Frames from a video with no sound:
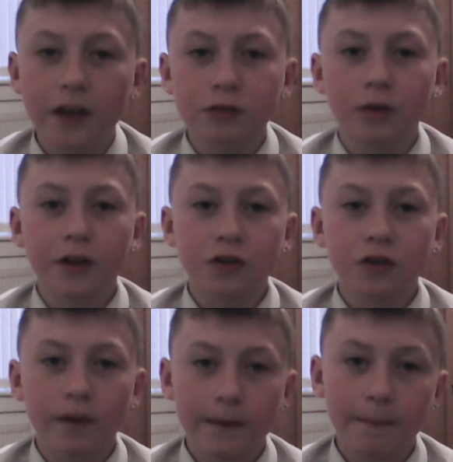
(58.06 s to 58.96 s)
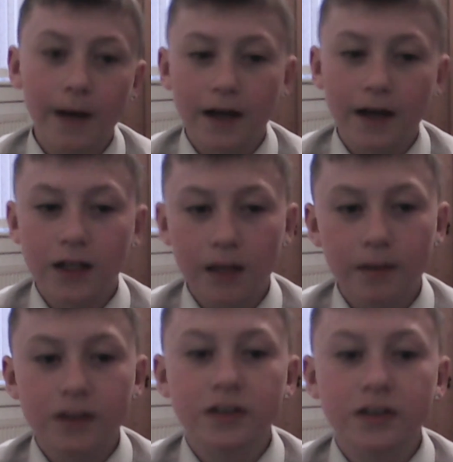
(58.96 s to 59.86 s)
one has got to be my gaming
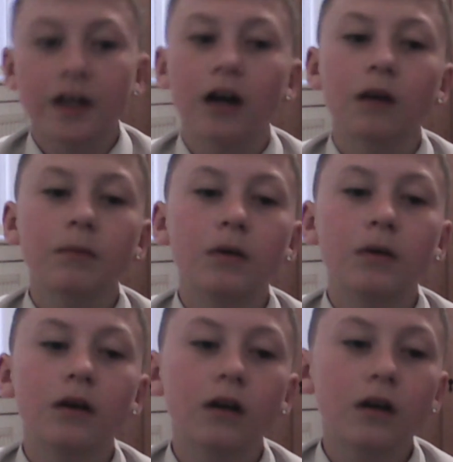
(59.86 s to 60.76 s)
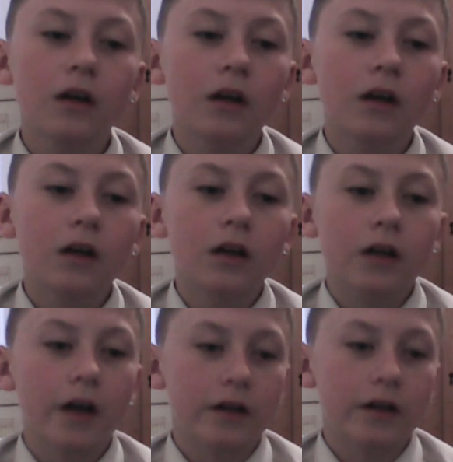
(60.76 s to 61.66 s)
setup
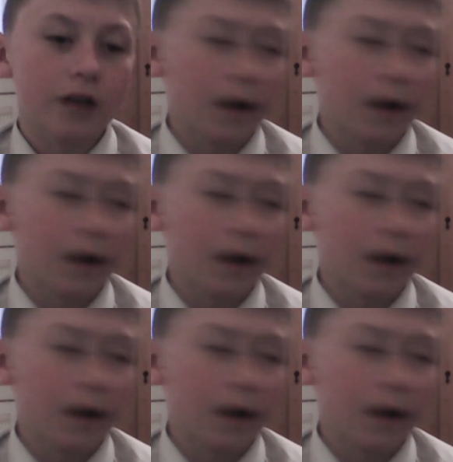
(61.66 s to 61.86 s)
because I've